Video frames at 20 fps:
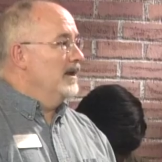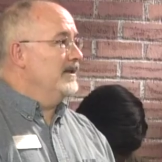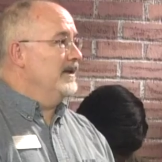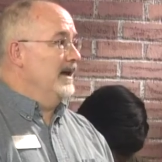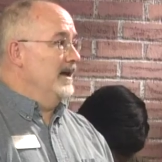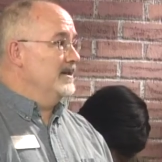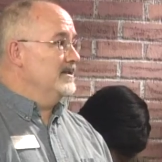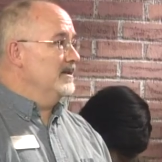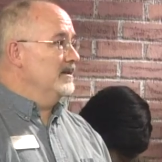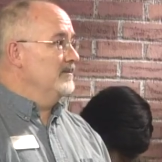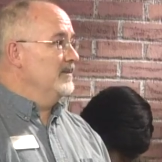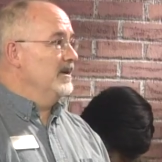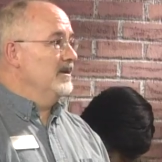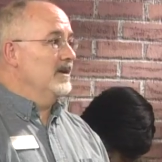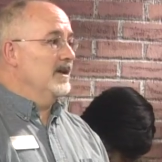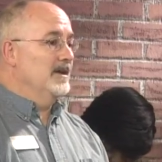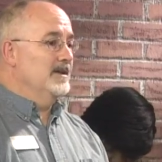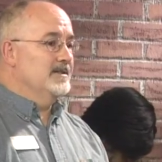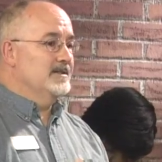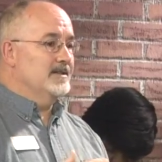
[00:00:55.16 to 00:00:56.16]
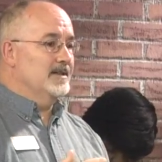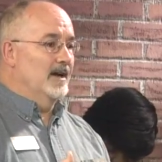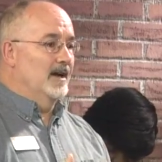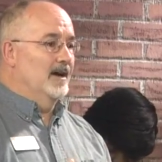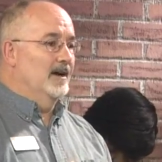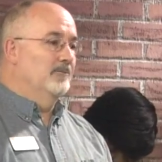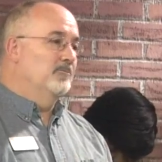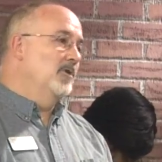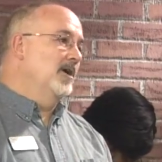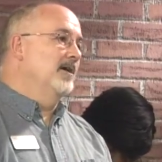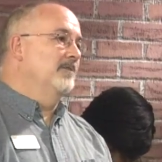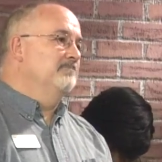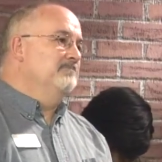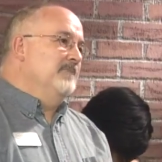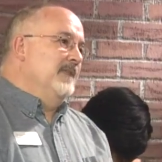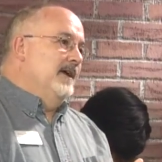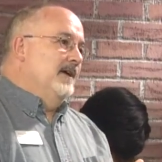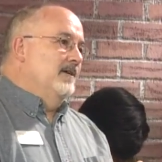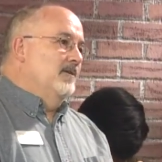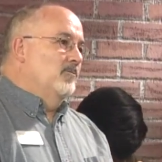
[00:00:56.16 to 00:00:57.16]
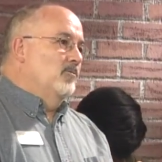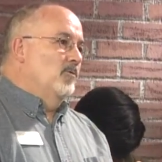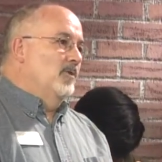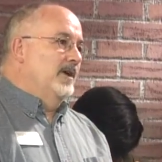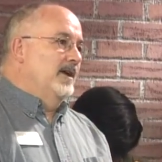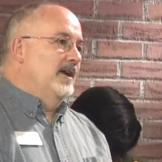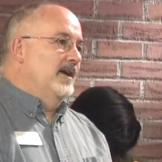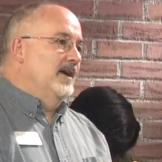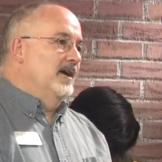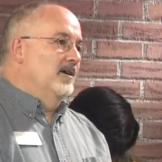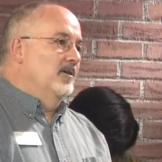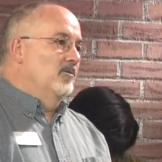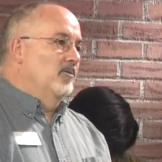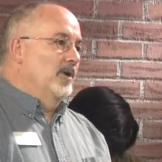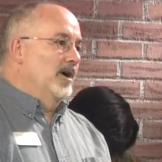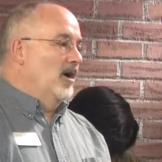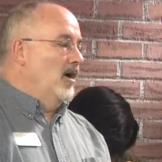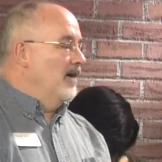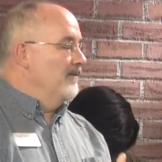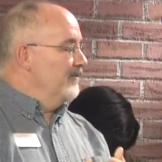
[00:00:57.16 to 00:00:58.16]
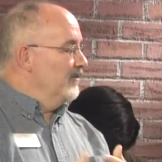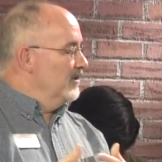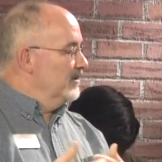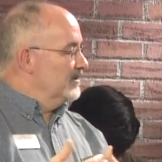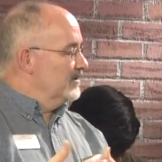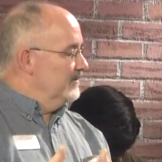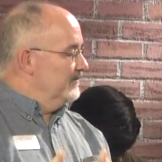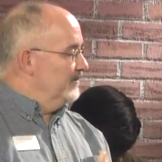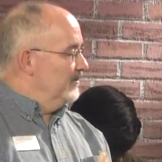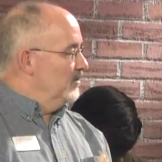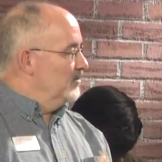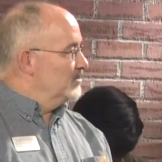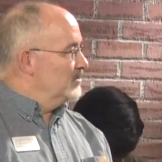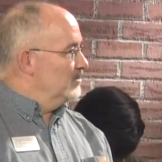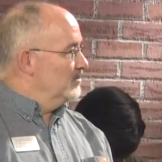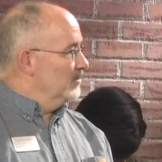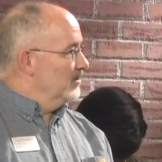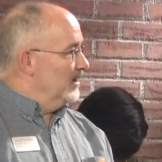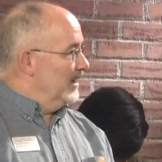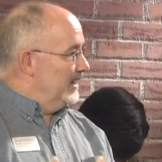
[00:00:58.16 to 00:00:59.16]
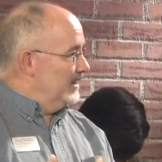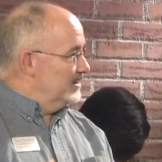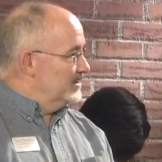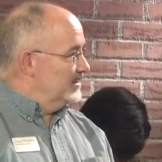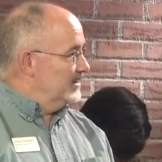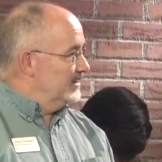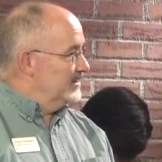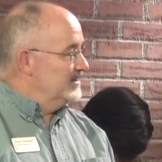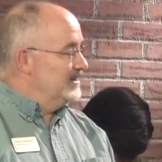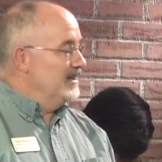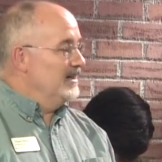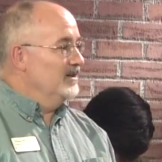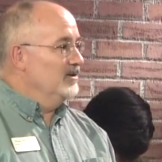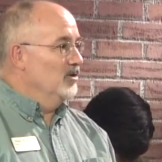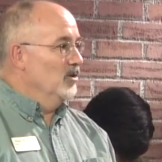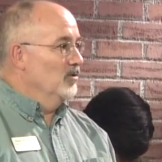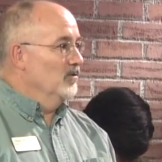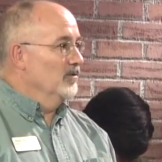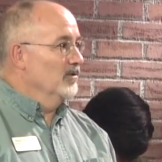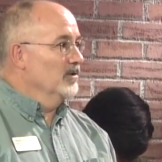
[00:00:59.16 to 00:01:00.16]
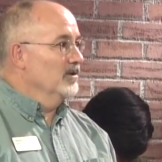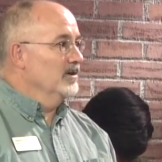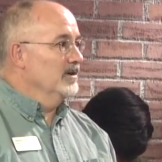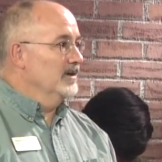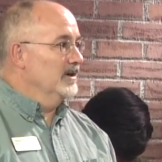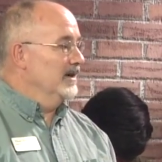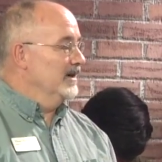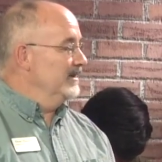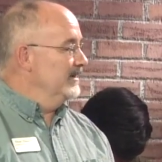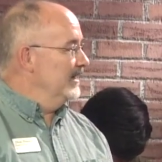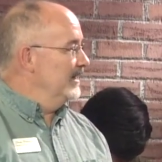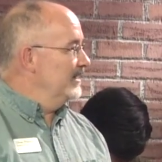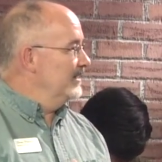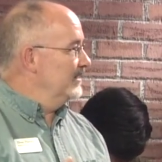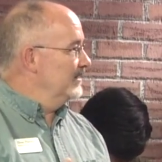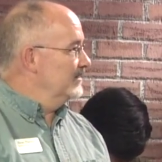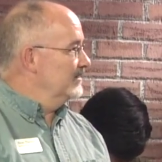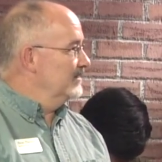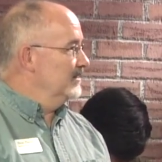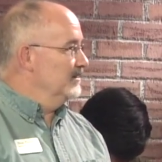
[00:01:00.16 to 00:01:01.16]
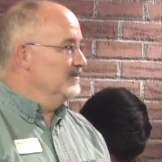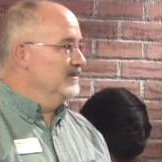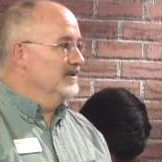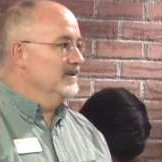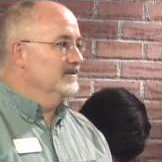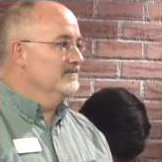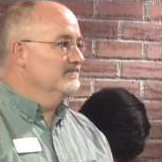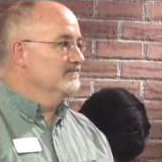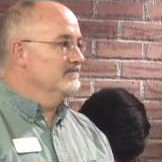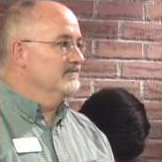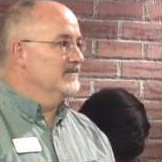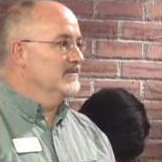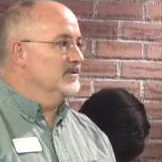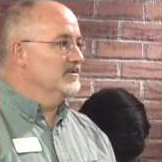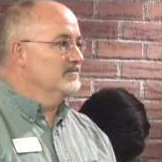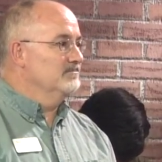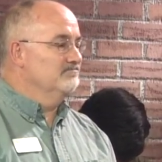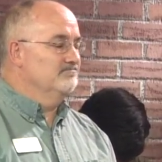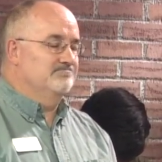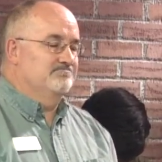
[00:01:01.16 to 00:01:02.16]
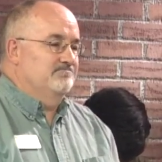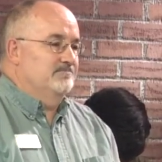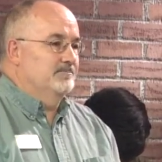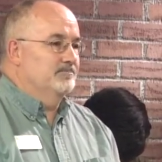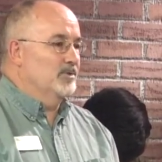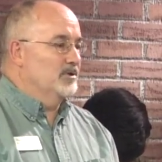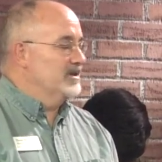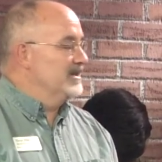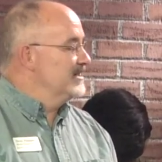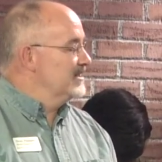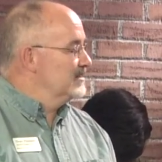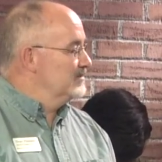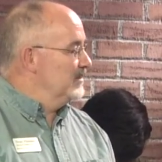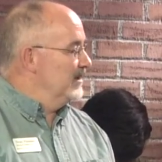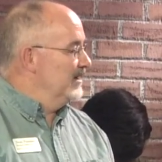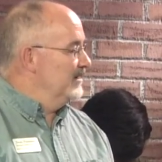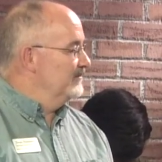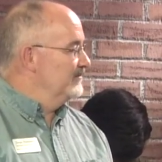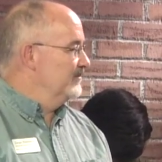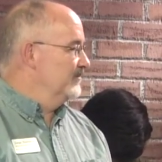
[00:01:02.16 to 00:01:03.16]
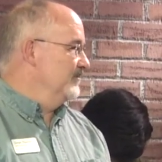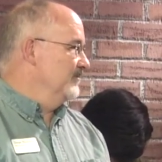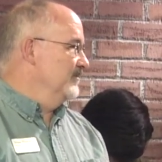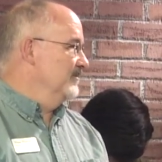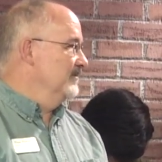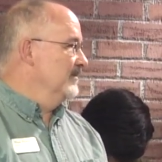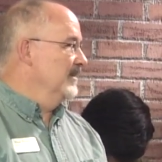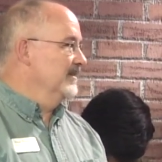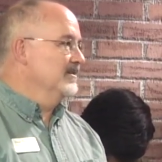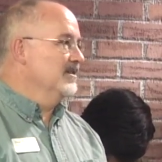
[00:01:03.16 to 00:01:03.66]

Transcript: The age limit is uh, well. We, uh, we offer it to folks who are age 60 and over, and they can come and do, participate for a